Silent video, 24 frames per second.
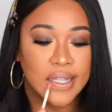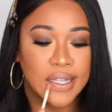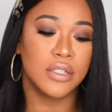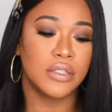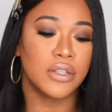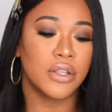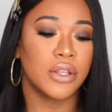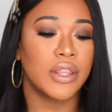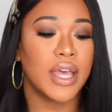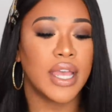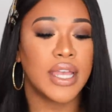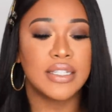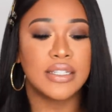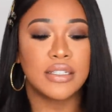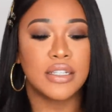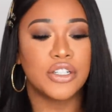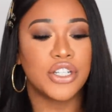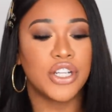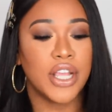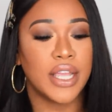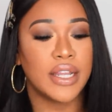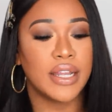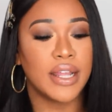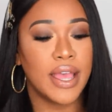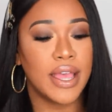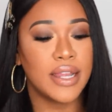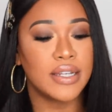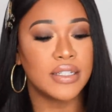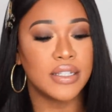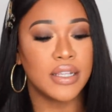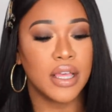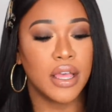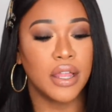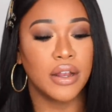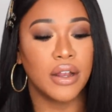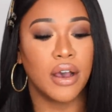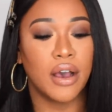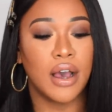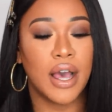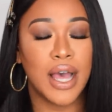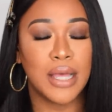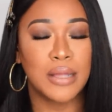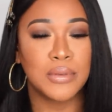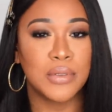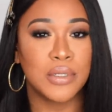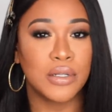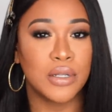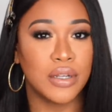So that is the shade Head Turner,
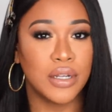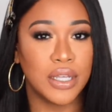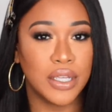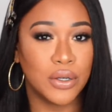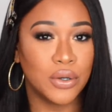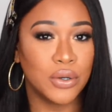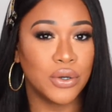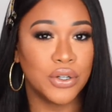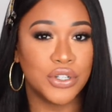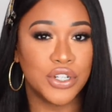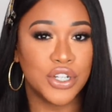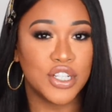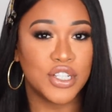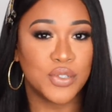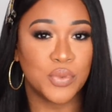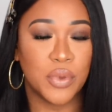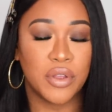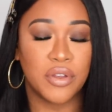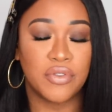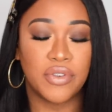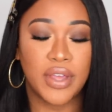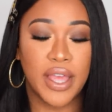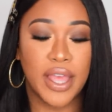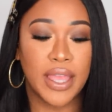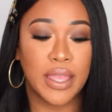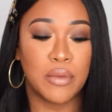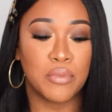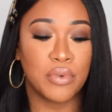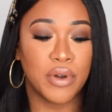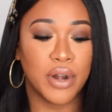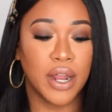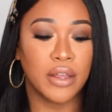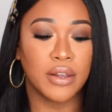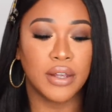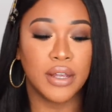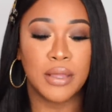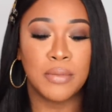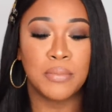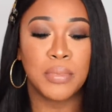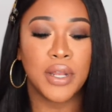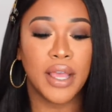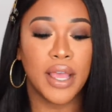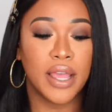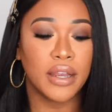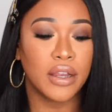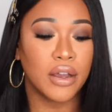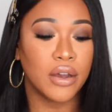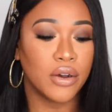absolutely gorgeous with a brown lip
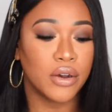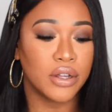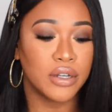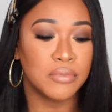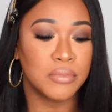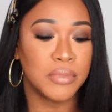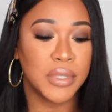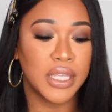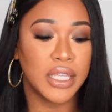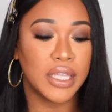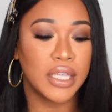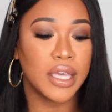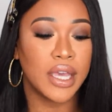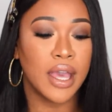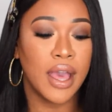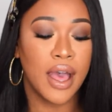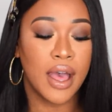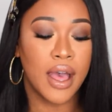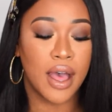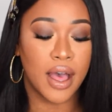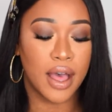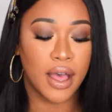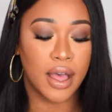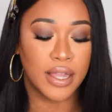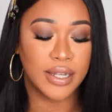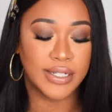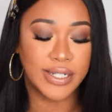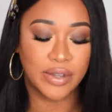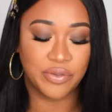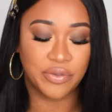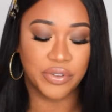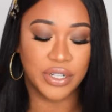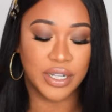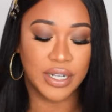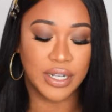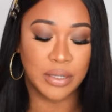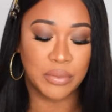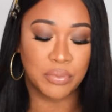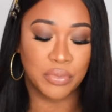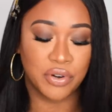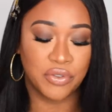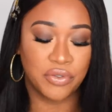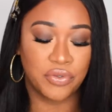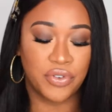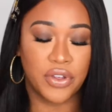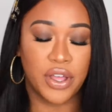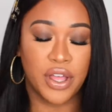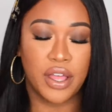liner on me. Definitely
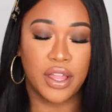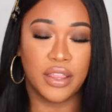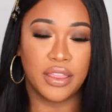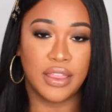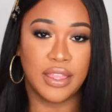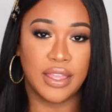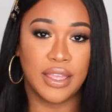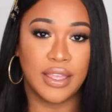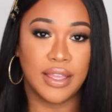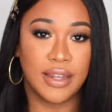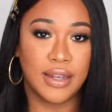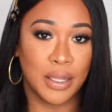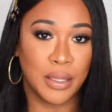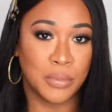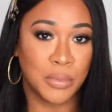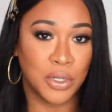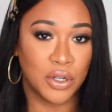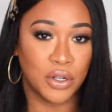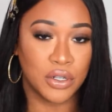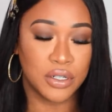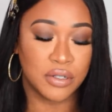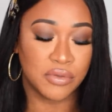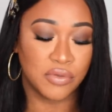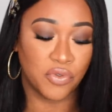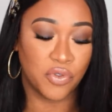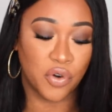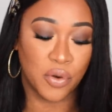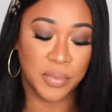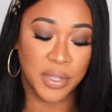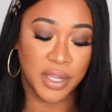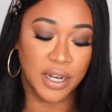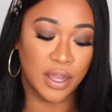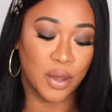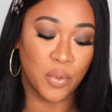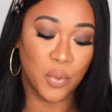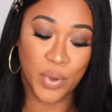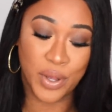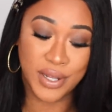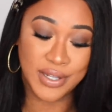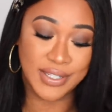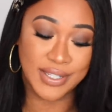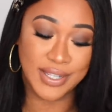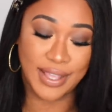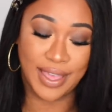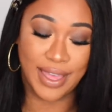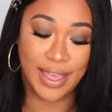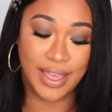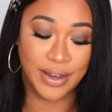prefer the lip gloss formula
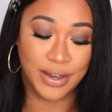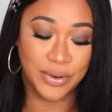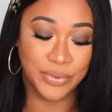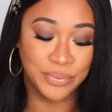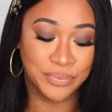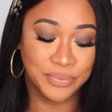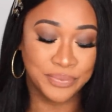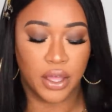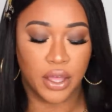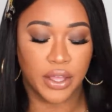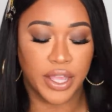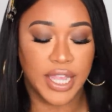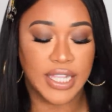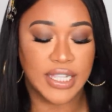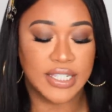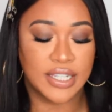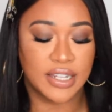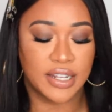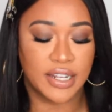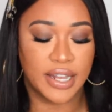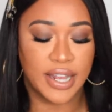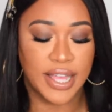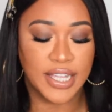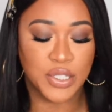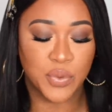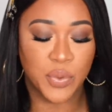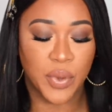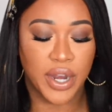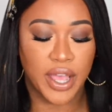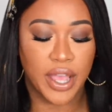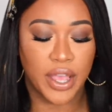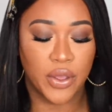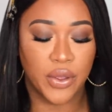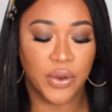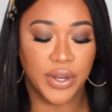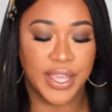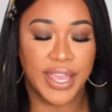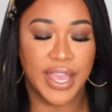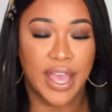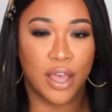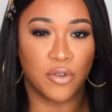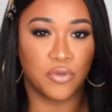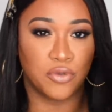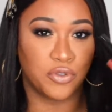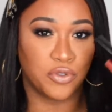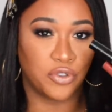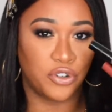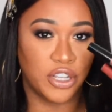once again. Okay, so the next one I only
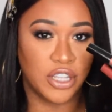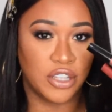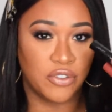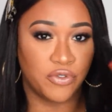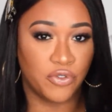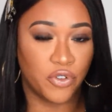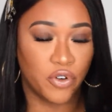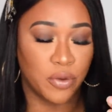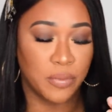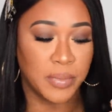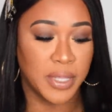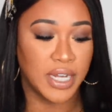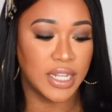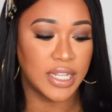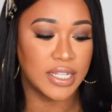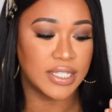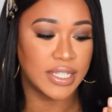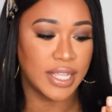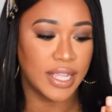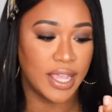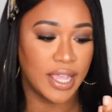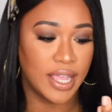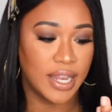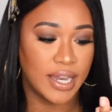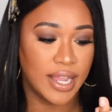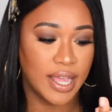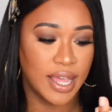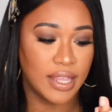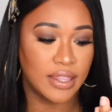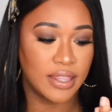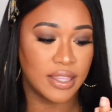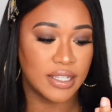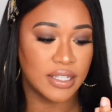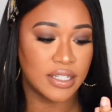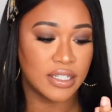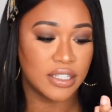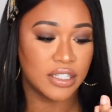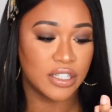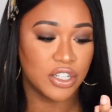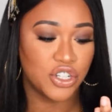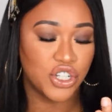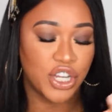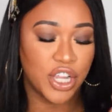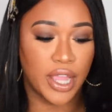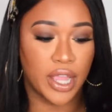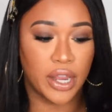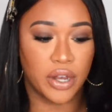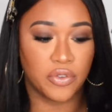have three formulas in, and this is the
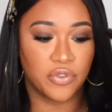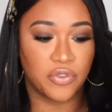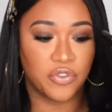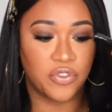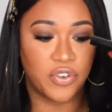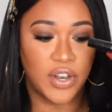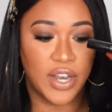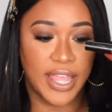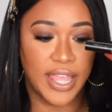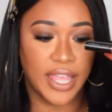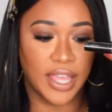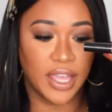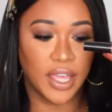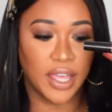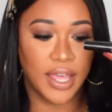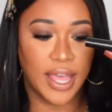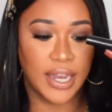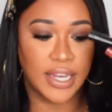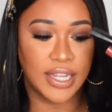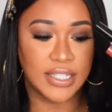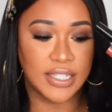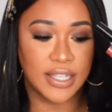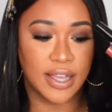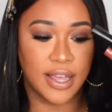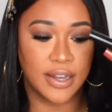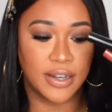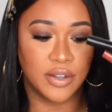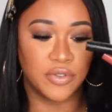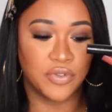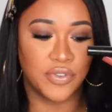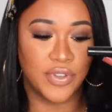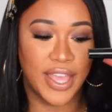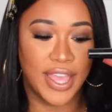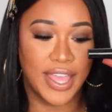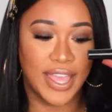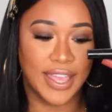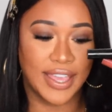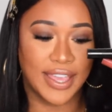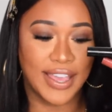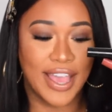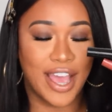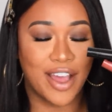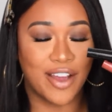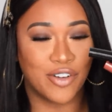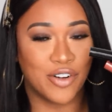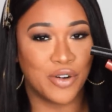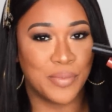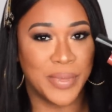shade Fling, and it's kind of a
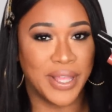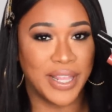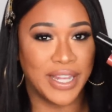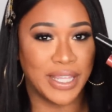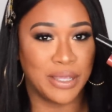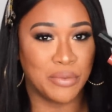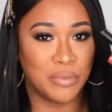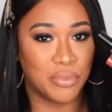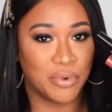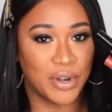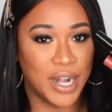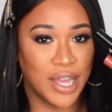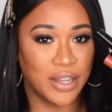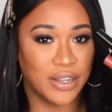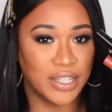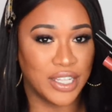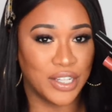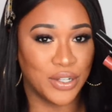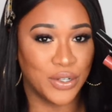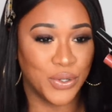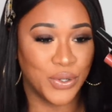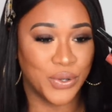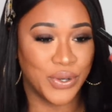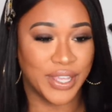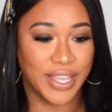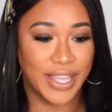caramelly brownie nude